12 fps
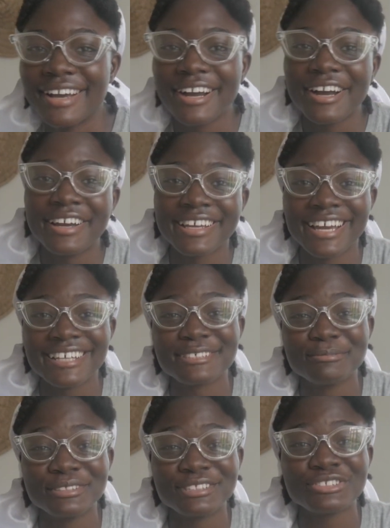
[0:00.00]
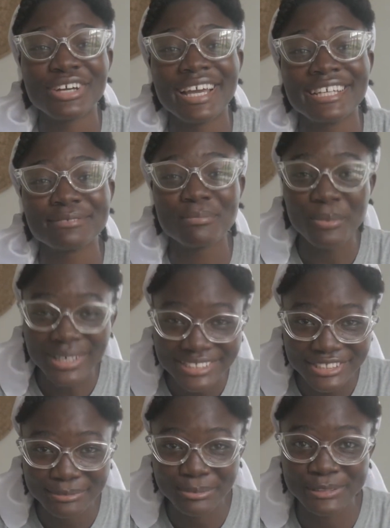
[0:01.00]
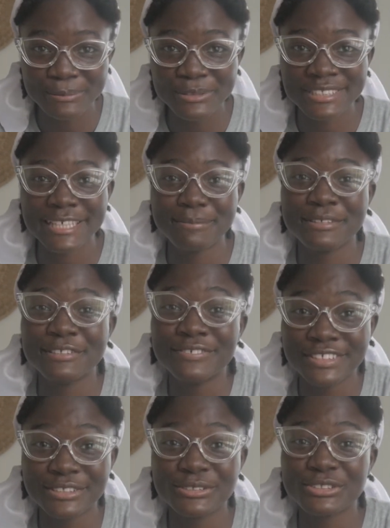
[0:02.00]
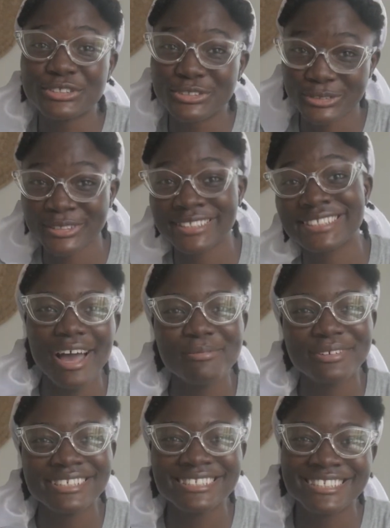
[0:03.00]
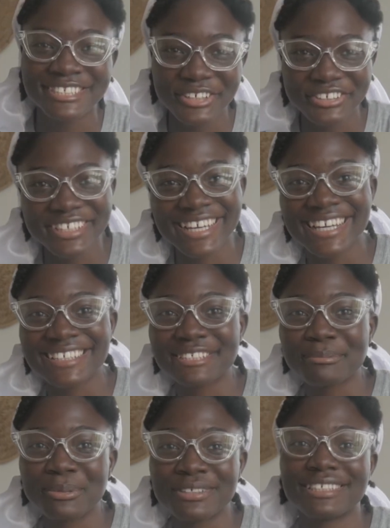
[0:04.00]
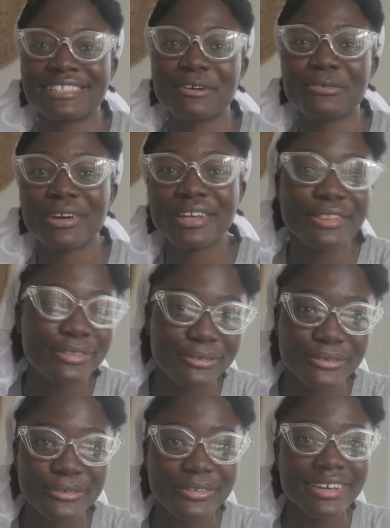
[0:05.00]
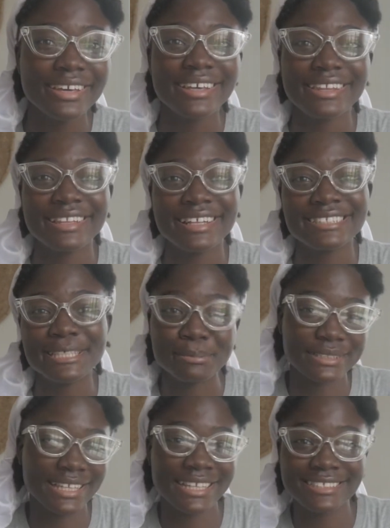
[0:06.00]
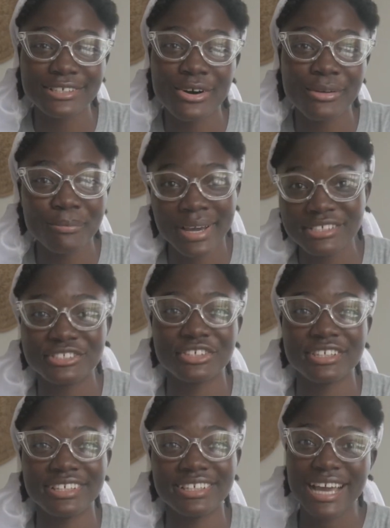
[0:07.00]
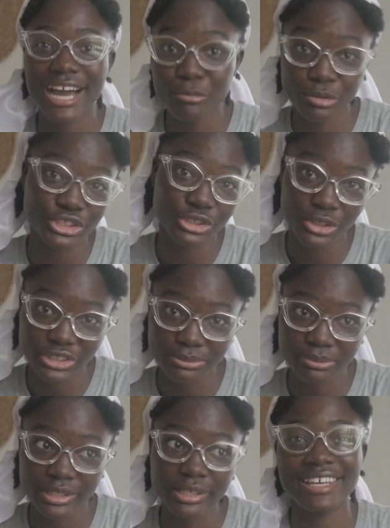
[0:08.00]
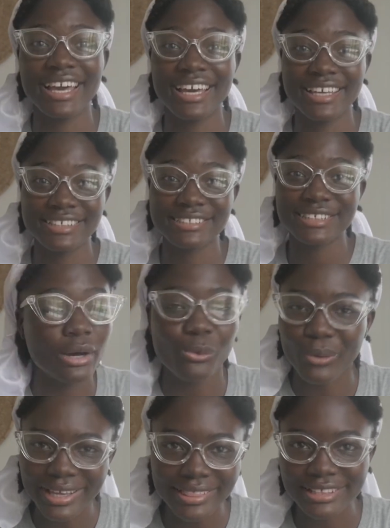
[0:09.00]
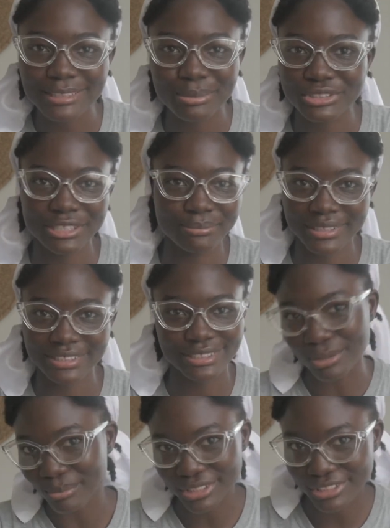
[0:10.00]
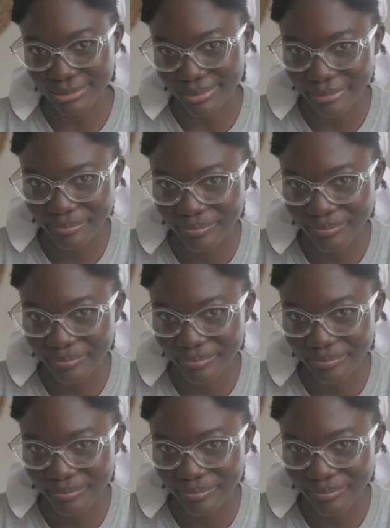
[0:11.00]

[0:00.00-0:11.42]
Alright guys, I'm going to try as much as possible to keep this video short. I'm going to show you guys the process I went through, the tips I learned on my journey, how much it cost me, and why this project means so much to me.